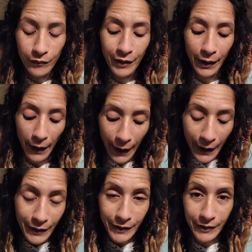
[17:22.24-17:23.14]
They
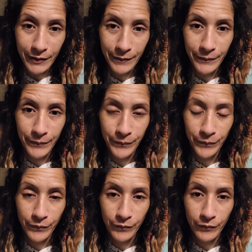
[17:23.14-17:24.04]
added
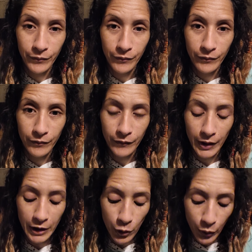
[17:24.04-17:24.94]

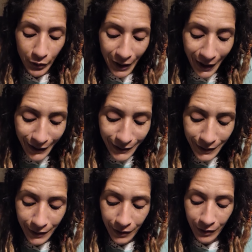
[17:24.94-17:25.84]
and they weren't
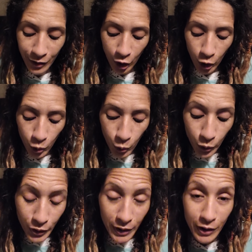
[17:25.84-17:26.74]
acting
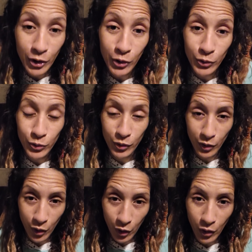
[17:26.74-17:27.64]
according to the
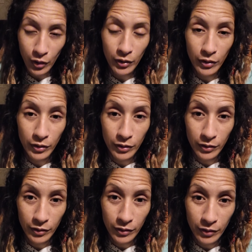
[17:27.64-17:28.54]
law.
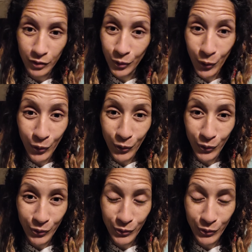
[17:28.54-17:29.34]
No.